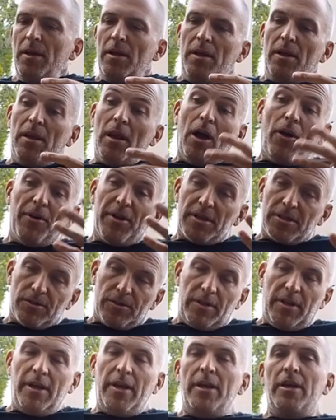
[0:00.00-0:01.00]
now at a
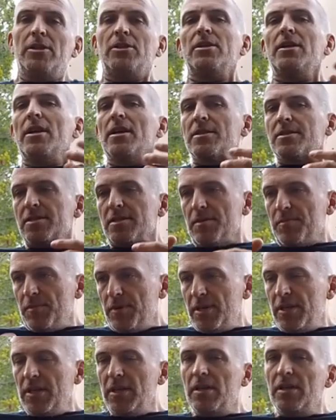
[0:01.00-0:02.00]
certain age, he has the
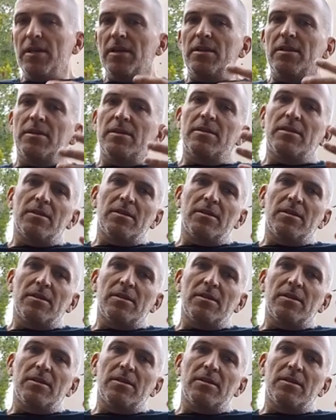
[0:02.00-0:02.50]
money and